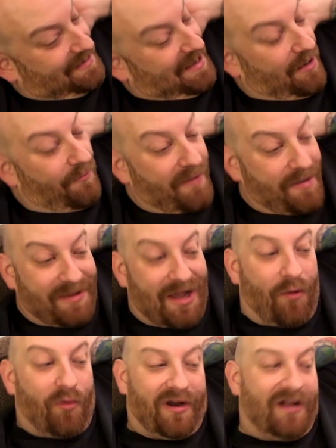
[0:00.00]
Maybe
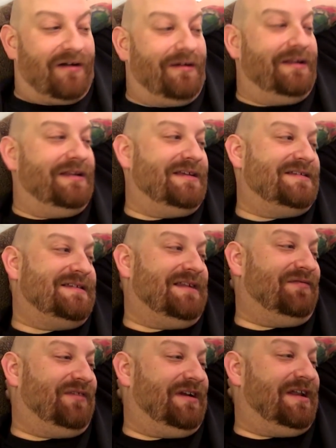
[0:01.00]
I'll work on this
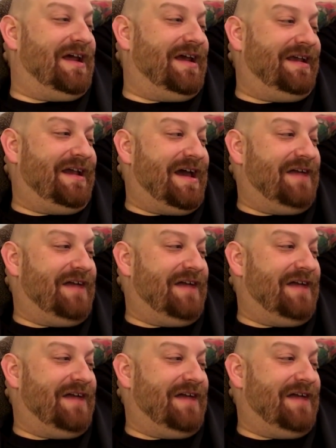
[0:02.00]
for like,